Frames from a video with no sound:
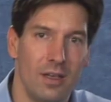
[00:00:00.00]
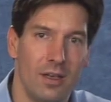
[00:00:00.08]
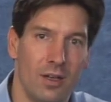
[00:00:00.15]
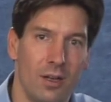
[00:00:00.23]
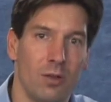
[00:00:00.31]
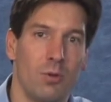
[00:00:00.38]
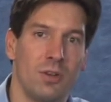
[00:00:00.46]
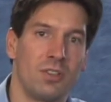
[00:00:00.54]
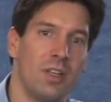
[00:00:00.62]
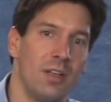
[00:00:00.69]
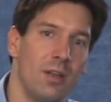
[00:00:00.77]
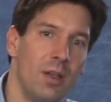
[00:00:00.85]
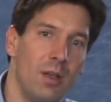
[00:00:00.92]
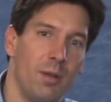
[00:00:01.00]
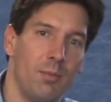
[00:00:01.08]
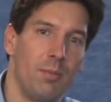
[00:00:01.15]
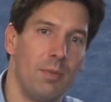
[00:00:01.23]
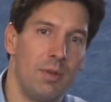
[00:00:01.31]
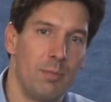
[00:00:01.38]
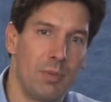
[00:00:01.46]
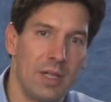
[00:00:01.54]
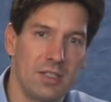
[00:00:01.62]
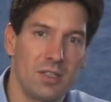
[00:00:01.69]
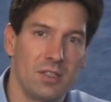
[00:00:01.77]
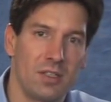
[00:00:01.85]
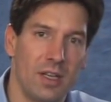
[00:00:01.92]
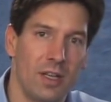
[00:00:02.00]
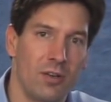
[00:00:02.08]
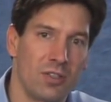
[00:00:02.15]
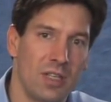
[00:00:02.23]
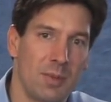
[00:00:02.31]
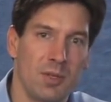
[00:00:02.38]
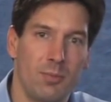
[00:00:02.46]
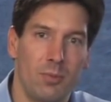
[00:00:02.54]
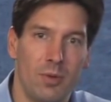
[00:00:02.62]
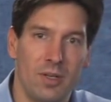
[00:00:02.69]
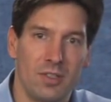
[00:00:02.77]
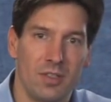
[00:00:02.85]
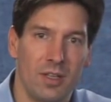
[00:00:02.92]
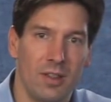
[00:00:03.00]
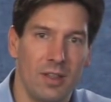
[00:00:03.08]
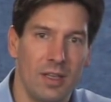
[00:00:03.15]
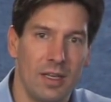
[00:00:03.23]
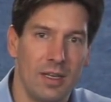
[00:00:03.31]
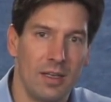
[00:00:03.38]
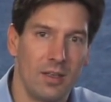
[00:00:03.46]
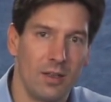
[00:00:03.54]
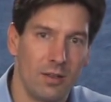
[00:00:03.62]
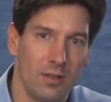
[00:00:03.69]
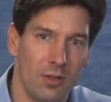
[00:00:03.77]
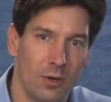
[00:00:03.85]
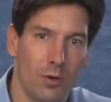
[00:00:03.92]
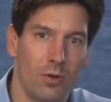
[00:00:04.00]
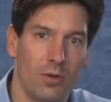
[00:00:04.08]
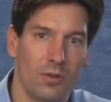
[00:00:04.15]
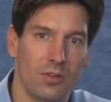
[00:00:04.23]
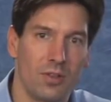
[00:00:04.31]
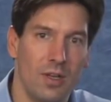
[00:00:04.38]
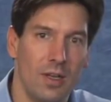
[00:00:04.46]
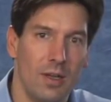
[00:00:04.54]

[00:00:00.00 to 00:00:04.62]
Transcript: In other words, it places interception points in the kernels